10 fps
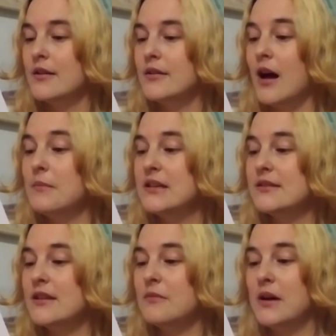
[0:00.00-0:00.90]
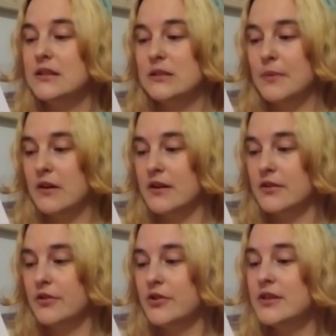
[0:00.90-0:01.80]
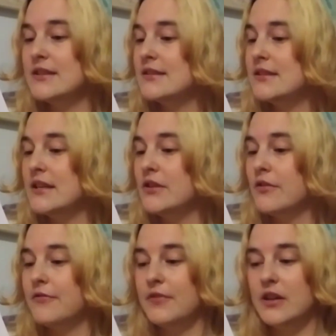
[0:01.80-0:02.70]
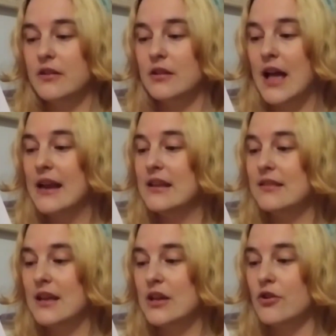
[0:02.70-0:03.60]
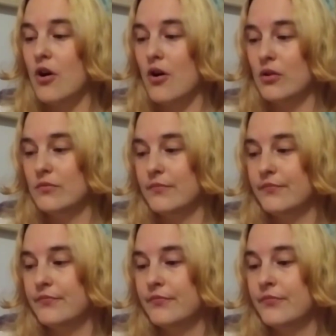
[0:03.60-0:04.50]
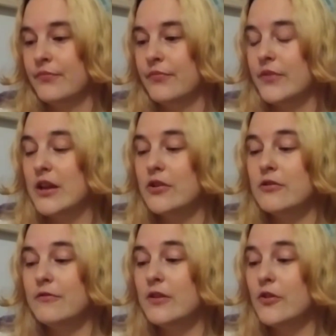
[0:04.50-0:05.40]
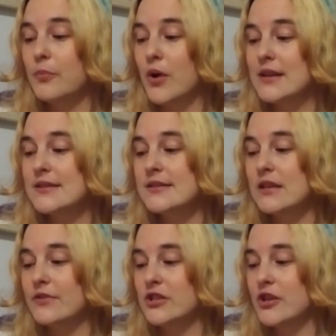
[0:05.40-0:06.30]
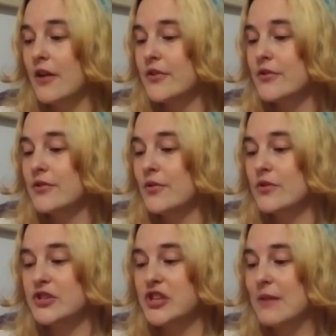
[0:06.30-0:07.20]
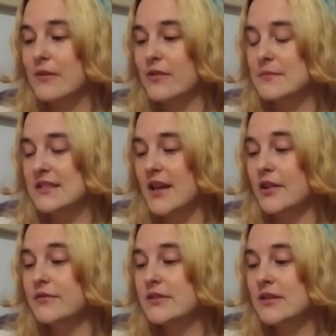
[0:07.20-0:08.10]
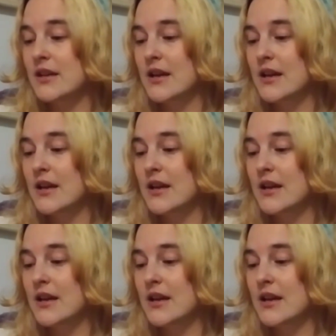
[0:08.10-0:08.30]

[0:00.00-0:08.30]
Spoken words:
Thomas and the Mud Spirit couldn't see or feel anything at all. They couldn't feel the presence of each other or the shape of themselves.